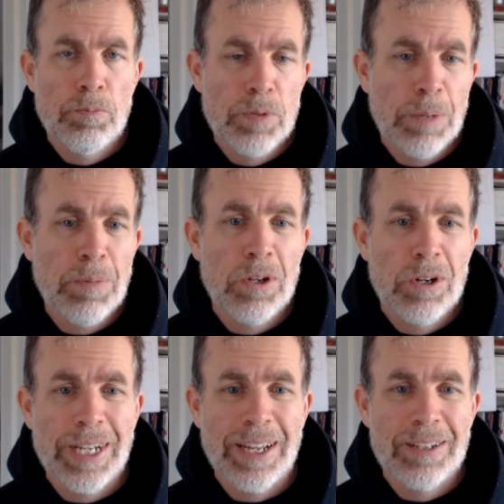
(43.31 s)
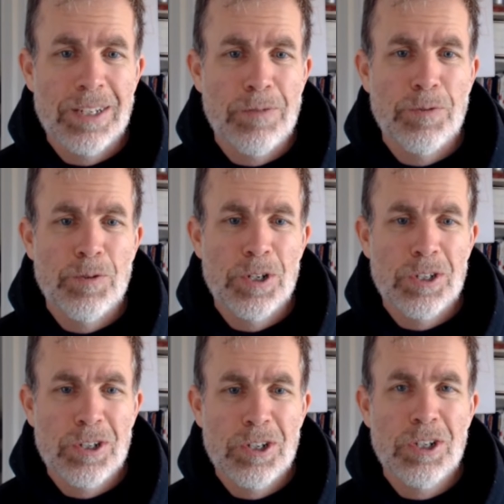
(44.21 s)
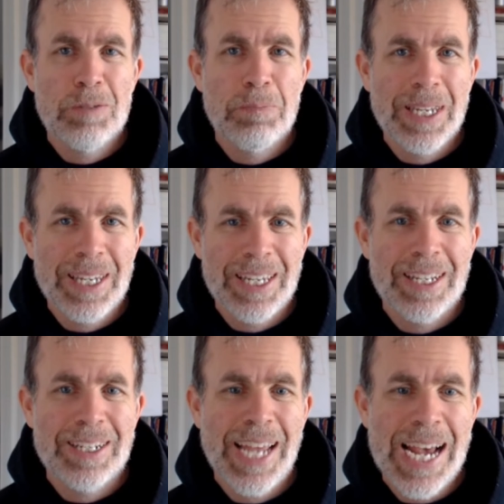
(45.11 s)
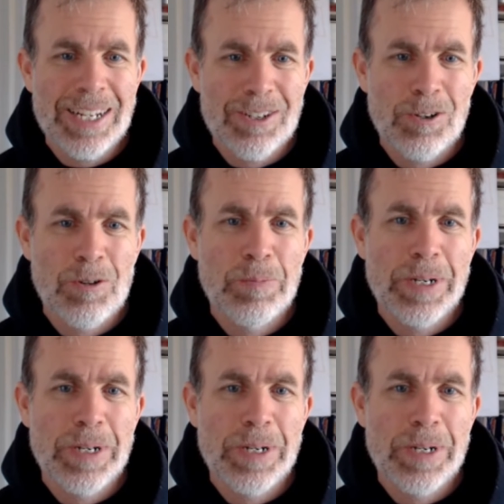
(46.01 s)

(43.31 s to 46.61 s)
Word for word: some of their T4s could be in Taxdome,